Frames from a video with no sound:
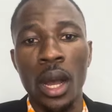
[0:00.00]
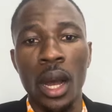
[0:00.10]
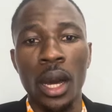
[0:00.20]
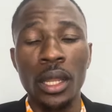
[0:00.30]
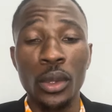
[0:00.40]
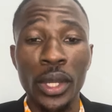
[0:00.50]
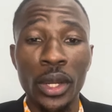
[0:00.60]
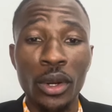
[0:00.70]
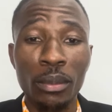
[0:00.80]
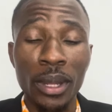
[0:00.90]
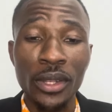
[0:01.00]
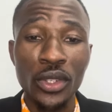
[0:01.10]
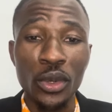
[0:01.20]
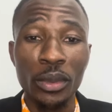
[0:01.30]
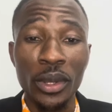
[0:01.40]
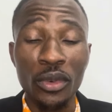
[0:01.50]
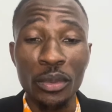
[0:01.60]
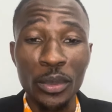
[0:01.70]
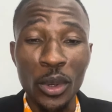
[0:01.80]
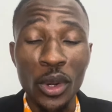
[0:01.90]
Hallelujah. God bless you,
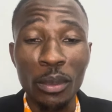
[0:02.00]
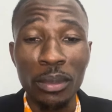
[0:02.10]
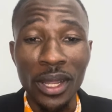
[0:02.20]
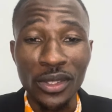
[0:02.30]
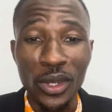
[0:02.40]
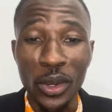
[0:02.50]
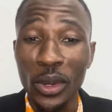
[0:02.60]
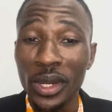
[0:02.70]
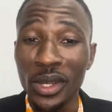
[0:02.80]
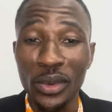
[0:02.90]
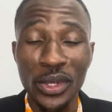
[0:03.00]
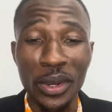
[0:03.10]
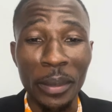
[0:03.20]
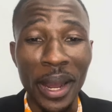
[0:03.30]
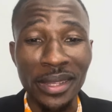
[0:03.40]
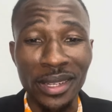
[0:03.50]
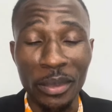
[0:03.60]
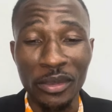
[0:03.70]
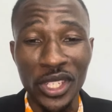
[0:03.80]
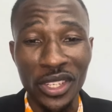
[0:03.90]
beautiful people. God bless you and God increase in the mighty
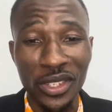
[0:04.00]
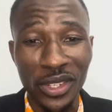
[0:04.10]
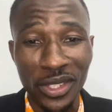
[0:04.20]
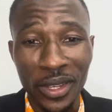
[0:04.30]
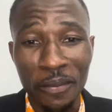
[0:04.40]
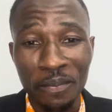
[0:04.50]
name of Jesus.